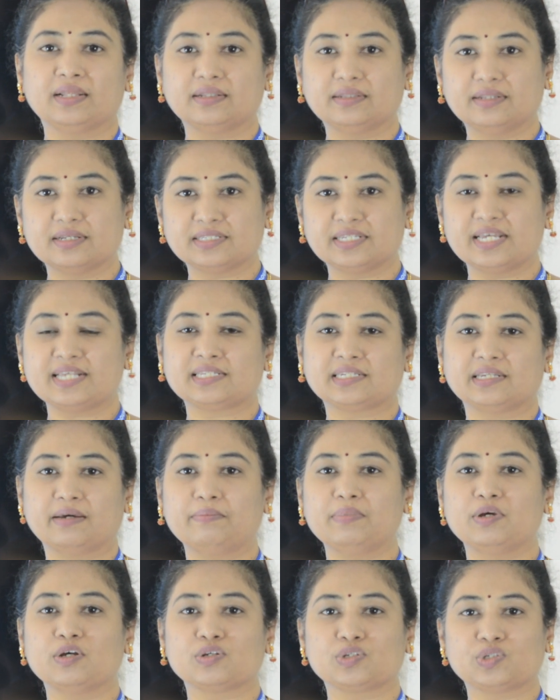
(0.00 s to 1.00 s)
the
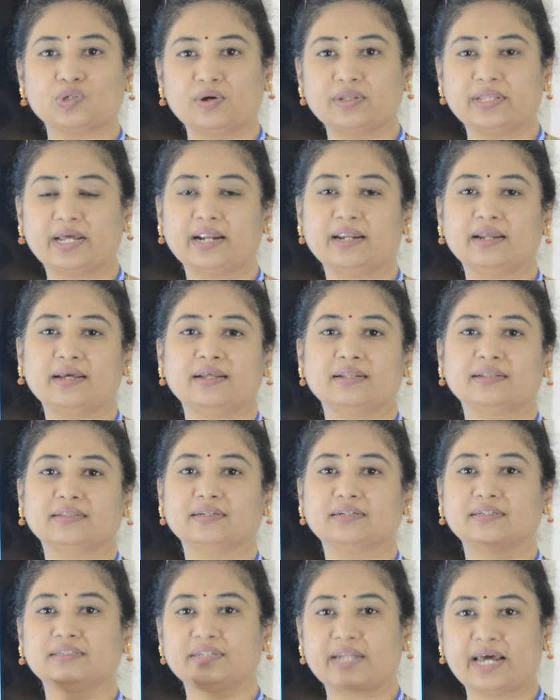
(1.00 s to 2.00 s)
system so that
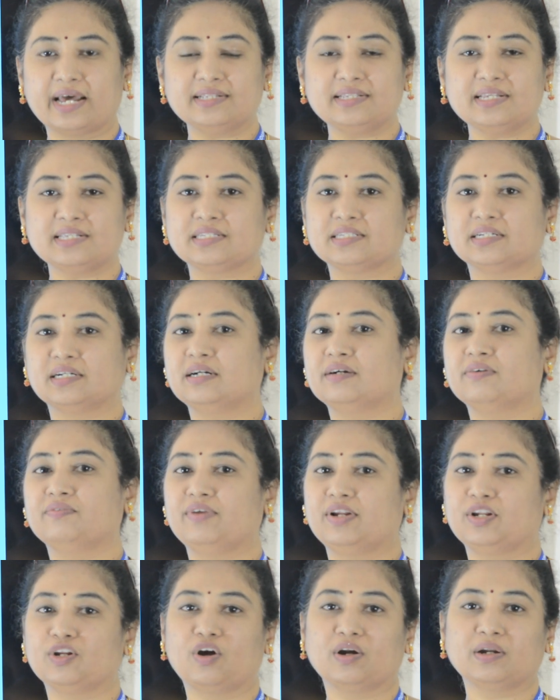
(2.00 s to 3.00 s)
the transistor
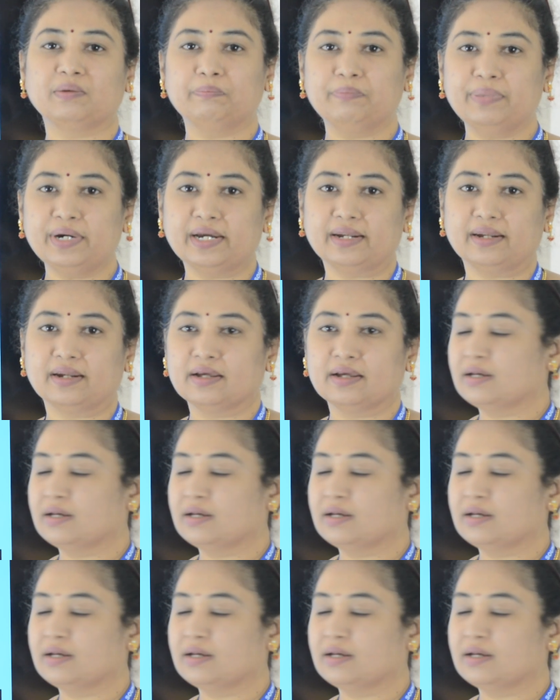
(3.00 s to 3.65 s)
will not burn